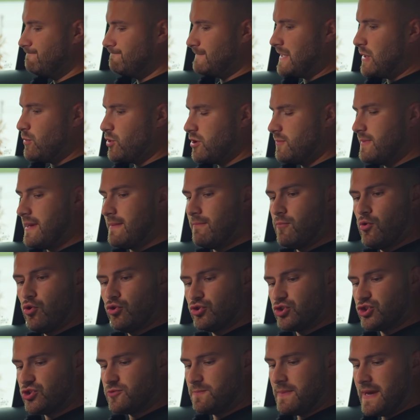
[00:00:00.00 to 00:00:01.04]
I want a bit more
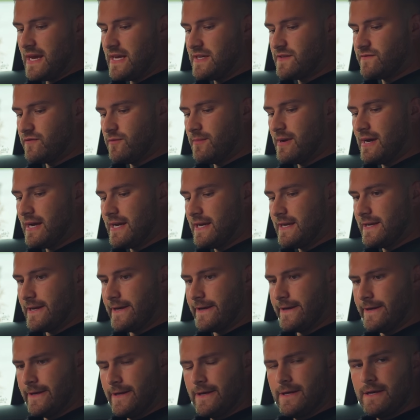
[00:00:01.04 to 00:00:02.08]
space for
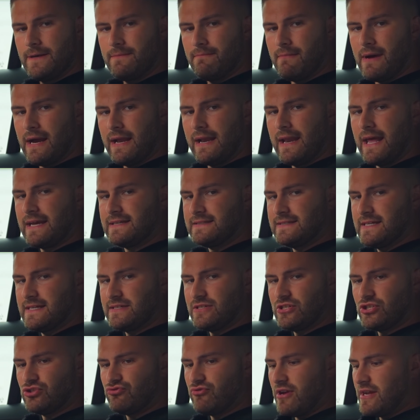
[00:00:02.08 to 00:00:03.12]
my my legs here
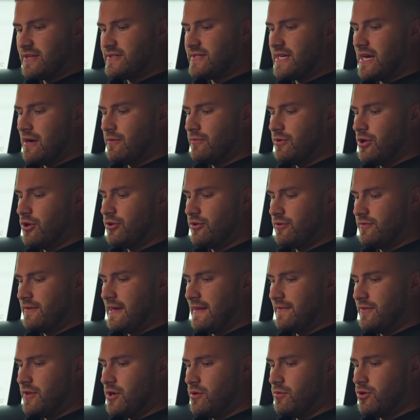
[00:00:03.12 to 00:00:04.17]
to stretch out. Other than
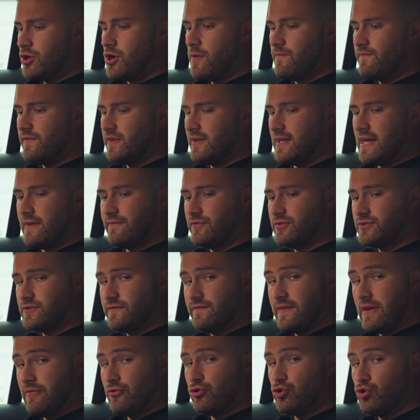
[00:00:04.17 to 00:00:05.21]
that though, comfort levels are
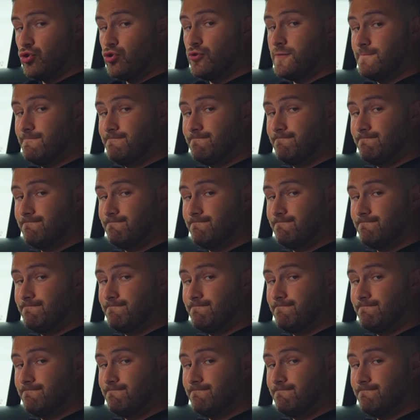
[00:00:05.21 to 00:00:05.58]
very good.